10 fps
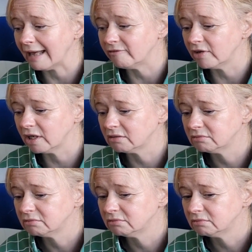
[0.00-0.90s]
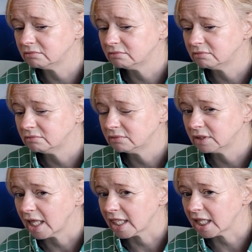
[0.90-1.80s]
ever.
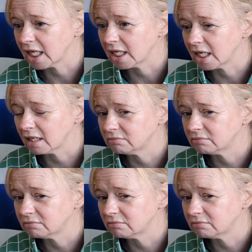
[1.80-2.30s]
I think.